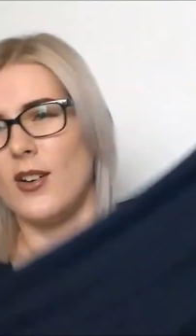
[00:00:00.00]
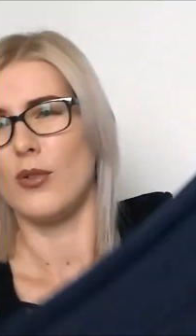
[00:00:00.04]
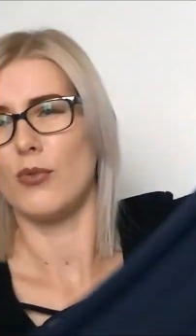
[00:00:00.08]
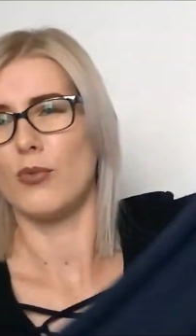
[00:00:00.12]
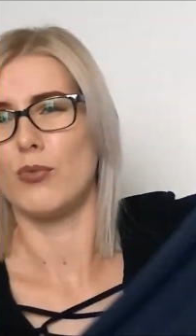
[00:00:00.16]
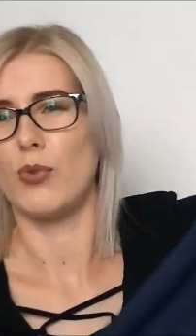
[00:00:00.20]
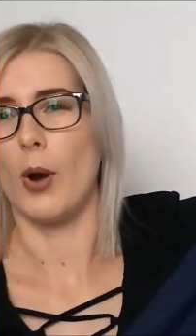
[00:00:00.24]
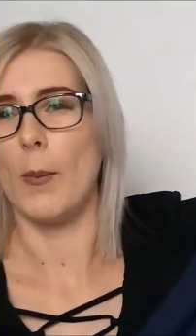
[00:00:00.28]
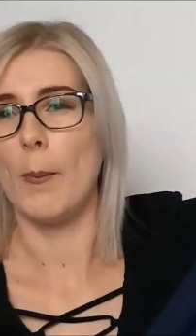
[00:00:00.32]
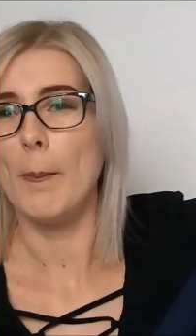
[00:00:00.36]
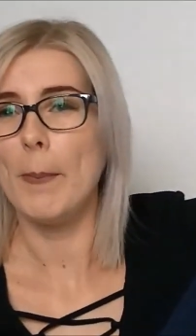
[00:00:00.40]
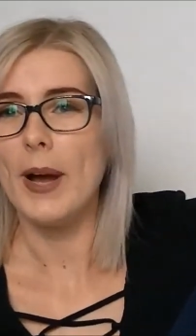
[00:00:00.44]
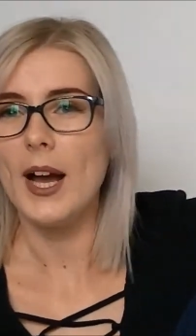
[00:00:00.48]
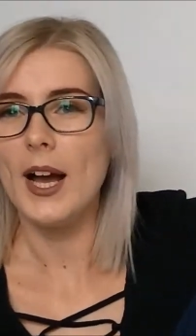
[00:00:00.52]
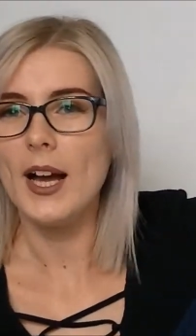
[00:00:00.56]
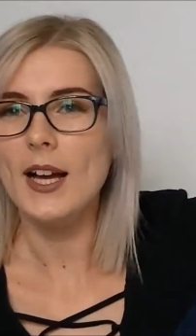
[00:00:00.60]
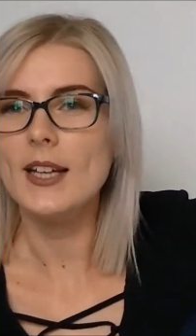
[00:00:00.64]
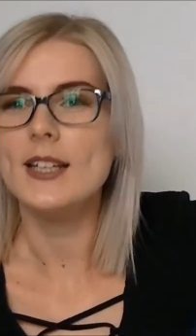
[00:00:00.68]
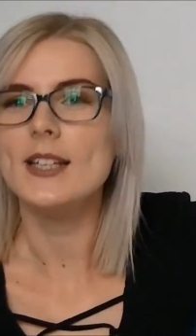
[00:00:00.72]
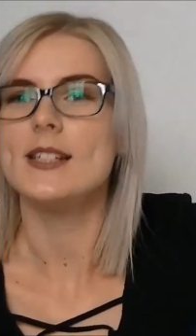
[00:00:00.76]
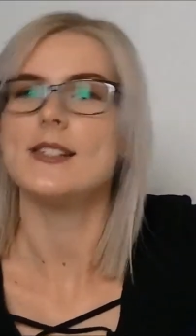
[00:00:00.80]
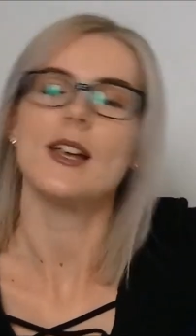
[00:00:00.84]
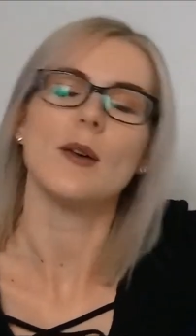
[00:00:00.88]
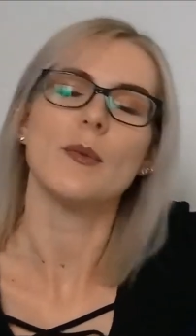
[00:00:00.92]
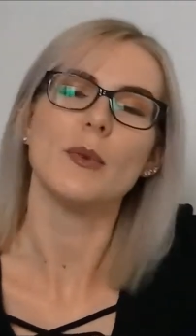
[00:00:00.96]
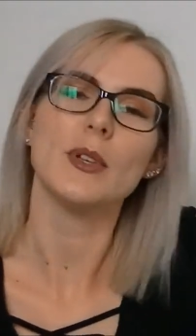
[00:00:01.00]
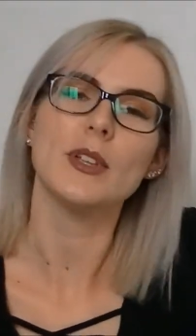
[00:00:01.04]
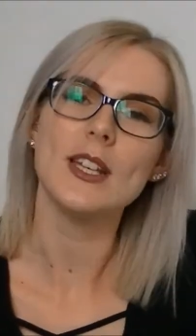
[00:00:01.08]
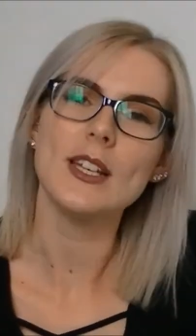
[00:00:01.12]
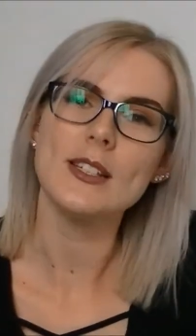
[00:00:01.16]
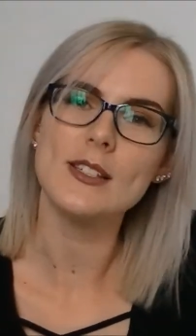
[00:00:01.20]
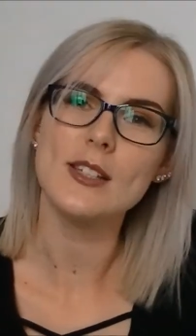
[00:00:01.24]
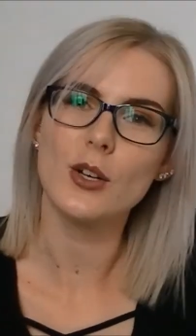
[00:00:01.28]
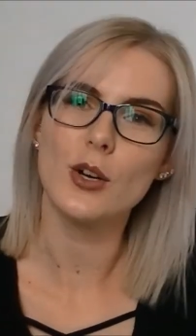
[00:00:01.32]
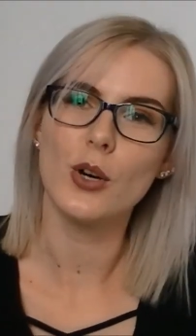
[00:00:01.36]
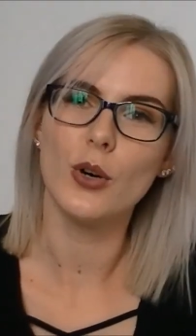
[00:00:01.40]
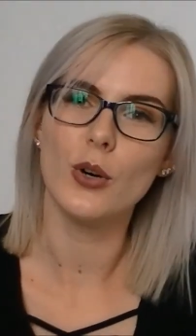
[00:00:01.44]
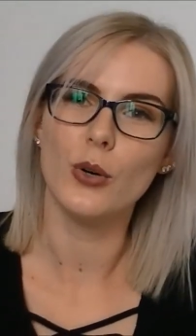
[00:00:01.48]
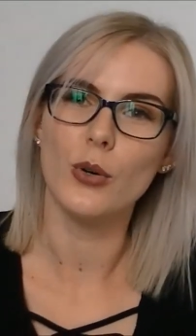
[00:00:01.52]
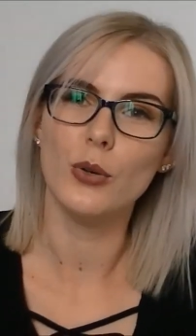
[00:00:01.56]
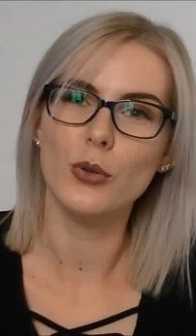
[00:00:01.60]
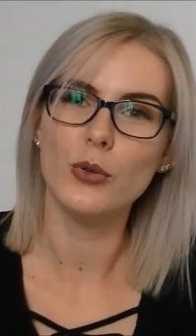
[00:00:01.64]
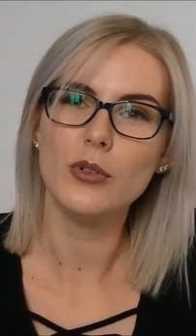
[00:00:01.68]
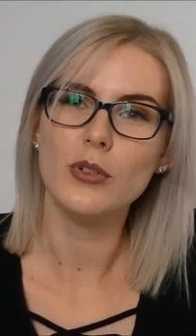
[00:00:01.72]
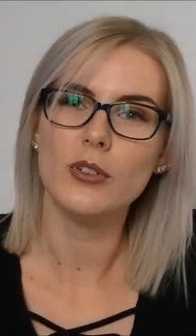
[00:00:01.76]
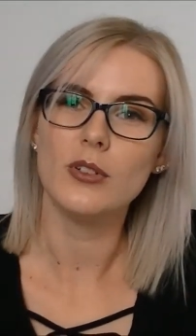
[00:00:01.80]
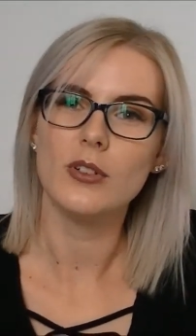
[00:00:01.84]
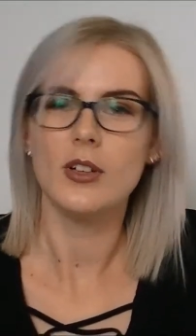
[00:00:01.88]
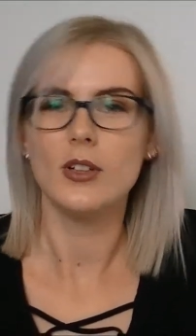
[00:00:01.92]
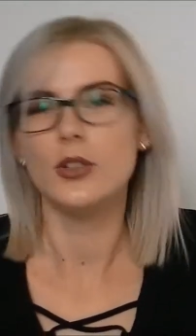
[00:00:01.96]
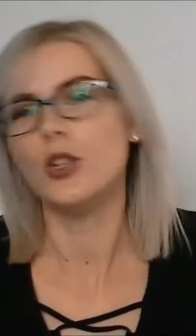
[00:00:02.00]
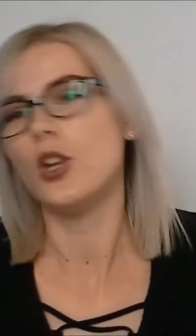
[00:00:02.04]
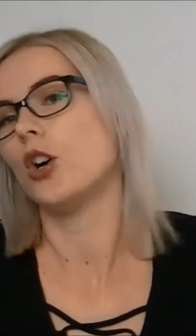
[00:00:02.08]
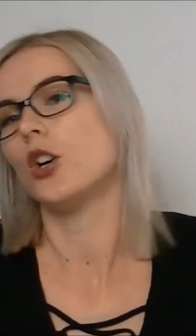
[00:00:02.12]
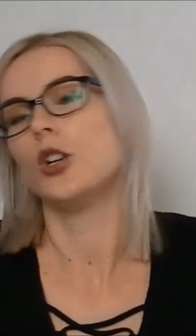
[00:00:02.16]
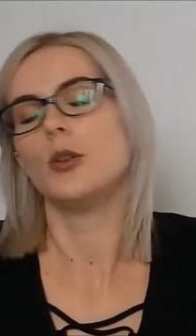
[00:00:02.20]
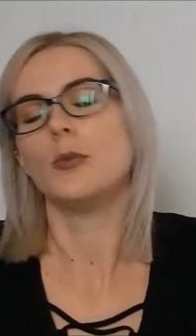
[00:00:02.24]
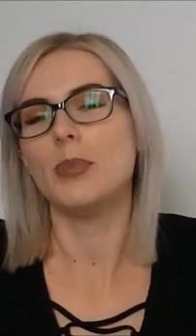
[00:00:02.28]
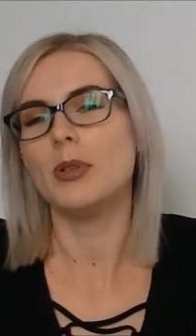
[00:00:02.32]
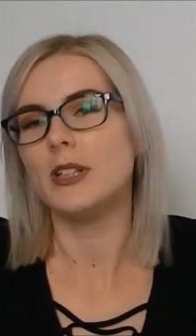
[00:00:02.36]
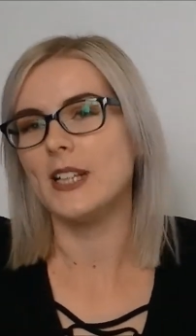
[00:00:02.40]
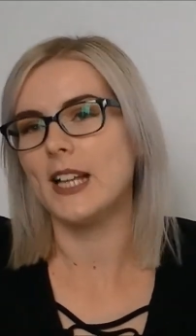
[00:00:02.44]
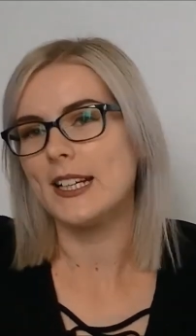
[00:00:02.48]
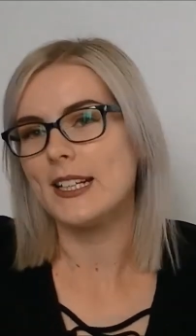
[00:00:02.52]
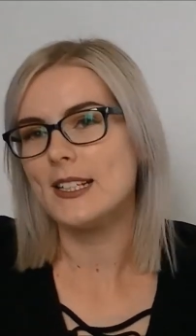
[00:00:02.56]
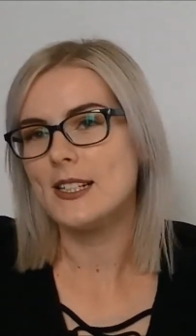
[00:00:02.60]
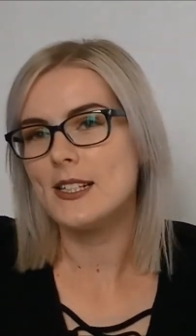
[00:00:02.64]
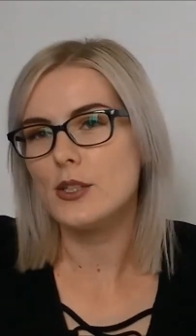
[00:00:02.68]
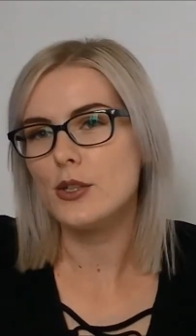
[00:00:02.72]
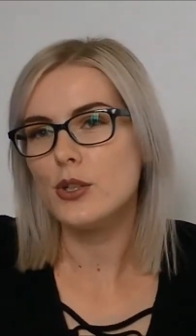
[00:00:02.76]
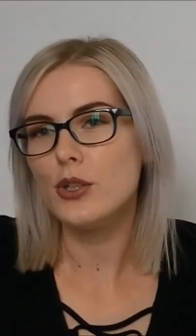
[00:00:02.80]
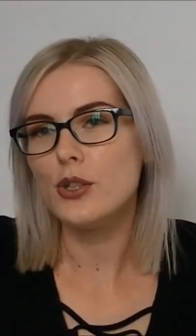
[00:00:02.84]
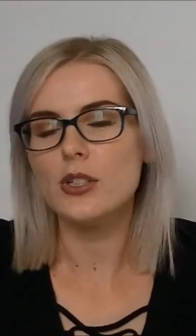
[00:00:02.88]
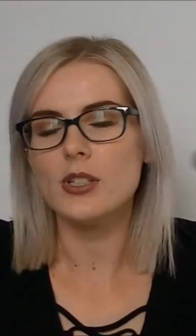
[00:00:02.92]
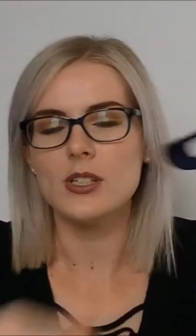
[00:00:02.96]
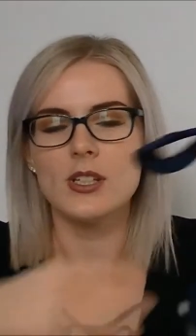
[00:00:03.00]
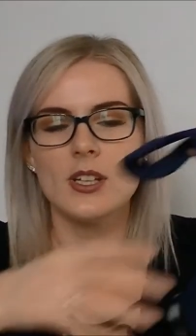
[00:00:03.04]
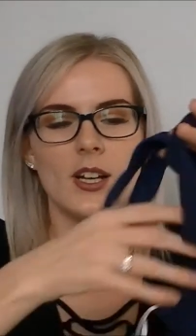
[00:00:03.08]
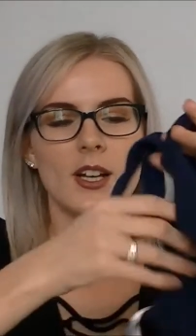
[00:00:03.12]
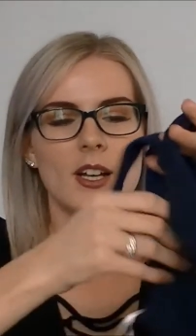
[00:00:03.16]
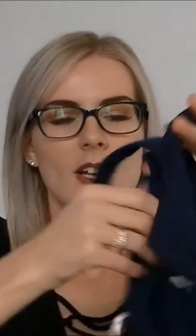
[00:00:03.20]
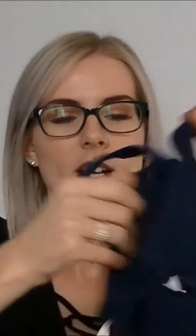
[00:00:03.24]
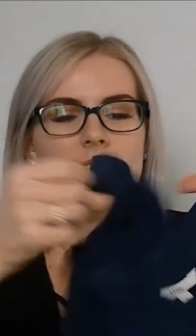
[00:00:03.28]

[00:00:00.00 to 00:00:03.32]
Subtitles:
romper, is that what these are called? Long play suit.